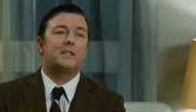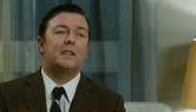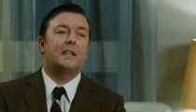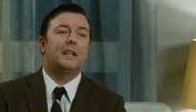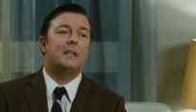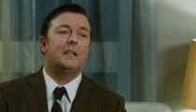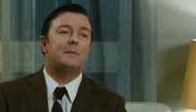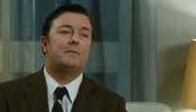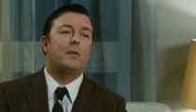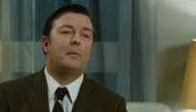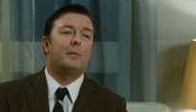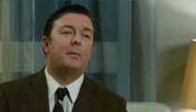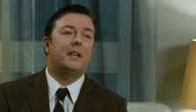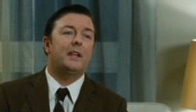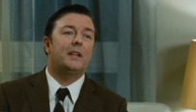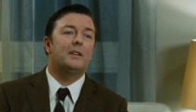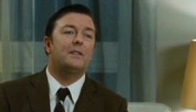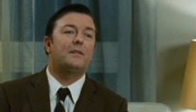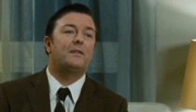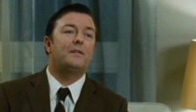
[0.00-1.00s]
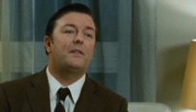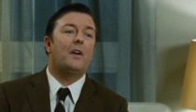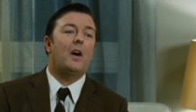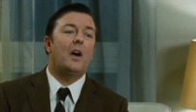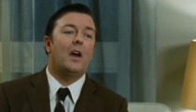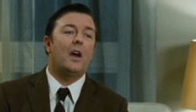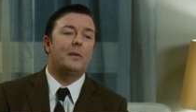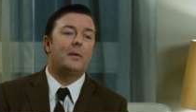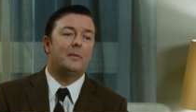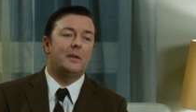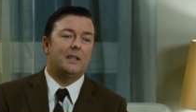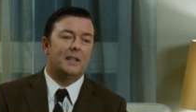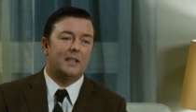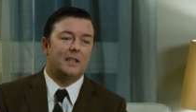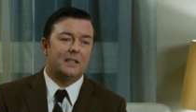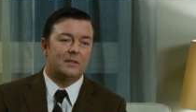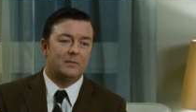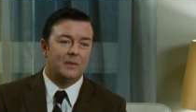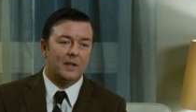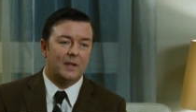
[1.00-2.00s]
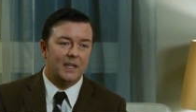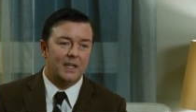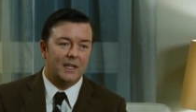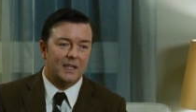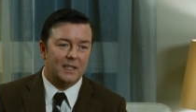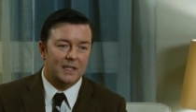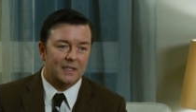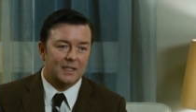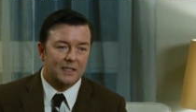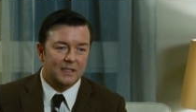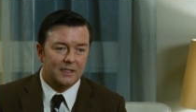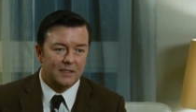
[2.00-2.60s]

financial situation, mentioning he has no